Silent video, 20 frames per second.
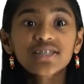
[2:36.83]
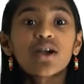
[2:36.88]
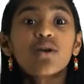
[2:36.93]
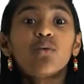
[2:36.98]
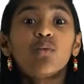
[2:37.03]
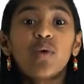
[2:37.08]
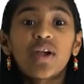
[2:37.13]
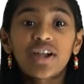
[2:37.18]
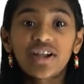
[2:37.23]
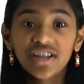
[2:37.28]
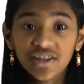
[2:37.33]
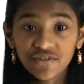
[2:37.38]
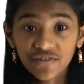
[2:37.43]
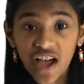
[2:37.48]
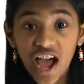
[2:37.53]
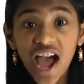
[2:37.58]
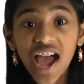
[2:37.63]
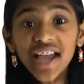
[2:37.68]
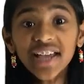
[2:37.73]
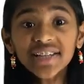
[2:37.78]
where if
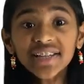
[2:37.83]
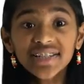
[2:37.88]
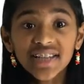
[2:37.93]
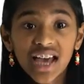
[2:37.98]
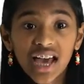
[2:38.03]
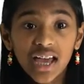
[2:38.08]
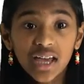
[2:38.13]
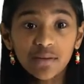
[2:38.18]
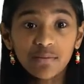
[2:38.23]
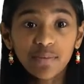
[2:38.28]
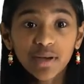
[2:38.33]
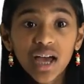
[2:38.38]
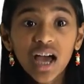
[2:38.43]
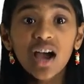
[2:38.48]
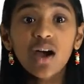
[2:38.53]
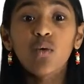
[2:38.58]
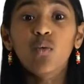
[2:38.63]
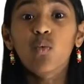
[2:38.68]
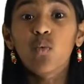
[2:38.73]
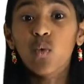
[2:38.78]
I type
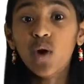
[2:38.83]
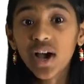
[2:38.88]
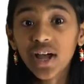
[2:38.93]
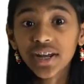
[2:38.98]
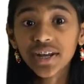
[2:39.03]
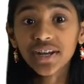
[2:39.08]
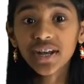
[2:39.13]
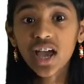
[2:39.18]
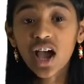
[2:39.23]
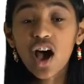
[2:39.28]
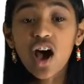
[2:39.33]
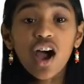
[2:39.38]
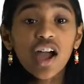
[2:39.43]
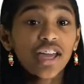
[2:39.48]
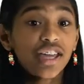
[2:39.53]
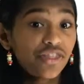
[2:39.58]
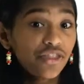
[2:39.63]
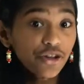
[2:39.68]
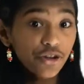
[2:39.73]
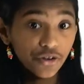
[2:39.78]
1
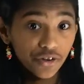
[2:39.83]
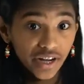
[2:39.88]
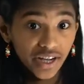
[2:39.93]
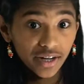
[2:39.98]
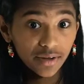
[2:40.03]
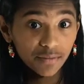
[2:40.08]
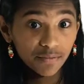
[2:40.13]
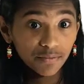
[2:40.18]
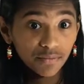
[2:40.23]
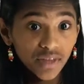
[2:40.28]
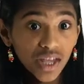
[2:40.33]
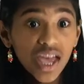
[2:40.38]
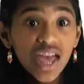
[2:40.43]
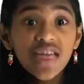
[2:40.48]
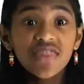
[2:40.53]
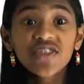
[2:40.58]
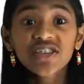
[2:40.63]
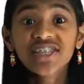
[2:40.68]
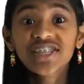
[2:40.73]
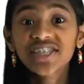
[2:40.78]
in the grid,
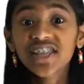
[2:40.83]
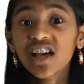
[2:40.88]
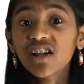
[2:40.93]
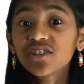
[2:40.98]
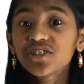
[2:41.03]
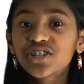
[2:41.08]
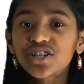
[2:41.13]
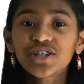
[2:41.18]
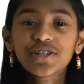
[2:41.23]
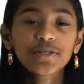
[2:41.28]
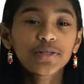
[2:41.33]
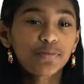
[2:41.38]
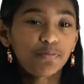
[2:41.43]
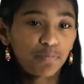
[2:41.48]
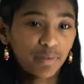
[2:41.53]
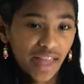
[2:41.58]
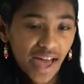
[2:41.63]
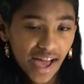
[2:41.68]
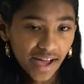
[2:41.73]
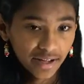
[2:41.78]
the cell turns
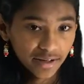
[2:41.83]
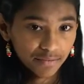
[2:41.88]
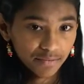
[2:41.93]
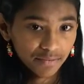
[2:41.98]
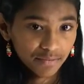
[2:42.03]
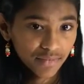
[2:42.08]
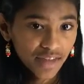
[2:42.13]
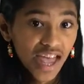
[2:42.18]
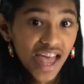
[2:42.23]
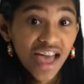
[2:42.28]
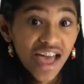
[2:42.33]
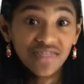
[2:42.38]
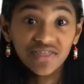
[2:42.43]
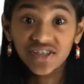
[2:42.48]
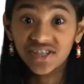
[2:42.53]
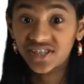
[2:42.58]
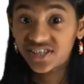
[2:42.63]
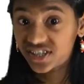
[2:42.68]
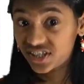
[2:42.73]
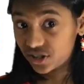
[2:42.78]
black and
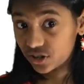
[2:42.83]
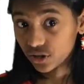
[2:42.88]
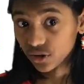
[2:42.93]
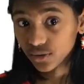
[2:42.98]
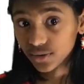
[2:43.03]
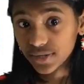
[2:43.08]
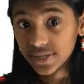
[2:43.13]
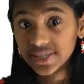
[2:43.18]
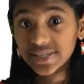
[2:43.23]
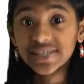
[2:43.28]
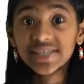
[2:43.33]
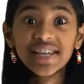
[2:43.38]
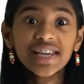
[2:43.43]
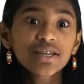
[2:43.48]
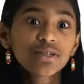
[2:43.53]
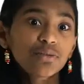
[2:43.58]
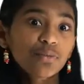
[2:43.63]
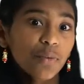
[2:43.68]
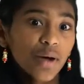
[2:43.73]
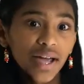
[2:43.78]
the 0
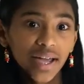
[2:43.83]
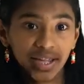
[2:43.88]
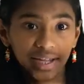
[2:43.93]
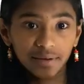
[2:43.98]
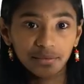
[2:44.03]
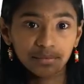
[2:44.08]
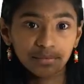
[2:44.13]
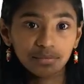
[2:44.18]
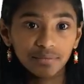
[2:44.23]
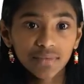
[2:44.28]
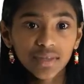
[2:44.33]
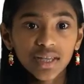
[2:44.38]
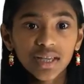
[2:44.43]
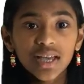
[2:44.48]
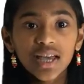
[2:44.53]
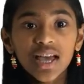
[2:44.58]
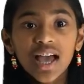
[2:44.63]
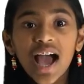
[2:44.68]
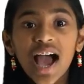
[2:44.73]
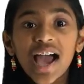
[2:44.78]
stays white.
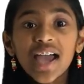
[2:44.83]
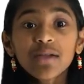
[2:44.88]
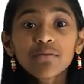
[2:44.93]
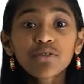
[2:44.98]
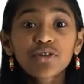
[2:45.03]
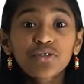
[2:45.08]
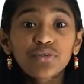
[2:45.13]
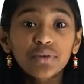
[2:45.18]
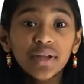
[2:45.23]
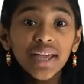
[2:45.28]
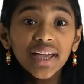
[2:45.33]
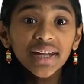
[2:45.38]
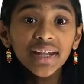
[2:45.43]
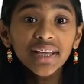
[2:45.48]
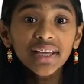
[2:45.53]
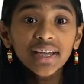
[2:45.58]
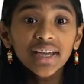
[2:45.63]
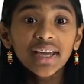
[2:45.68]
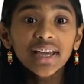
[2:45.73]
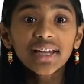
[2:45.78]
I am
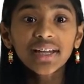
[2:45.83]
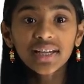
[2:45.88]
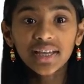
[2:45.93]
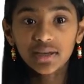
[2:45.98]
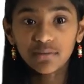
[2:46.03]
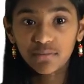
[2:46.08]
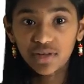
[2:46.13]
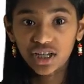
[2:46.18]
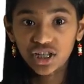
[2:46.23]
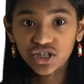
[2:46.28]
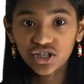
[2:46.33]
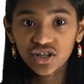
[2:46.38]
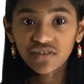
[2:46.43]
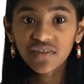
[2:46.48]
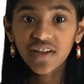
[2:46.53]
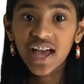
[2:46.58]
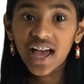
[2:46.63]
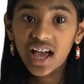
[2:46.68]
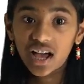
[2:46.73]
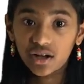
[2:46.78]
creating an image of
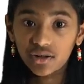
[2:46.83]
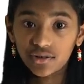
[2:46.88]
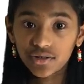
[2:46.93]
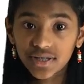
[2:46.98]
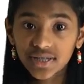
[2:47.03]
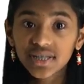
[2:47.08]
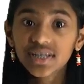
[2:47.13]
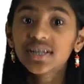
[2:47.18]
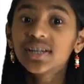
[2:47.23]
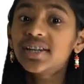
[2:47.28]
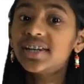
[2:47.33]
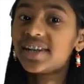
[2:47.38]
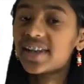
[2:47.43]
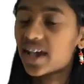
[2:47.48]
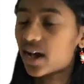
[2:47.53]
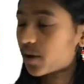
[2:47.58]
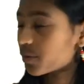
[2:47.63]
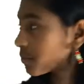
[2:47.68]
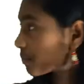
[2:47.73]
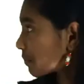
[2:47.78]
a house
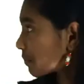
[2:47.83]
now.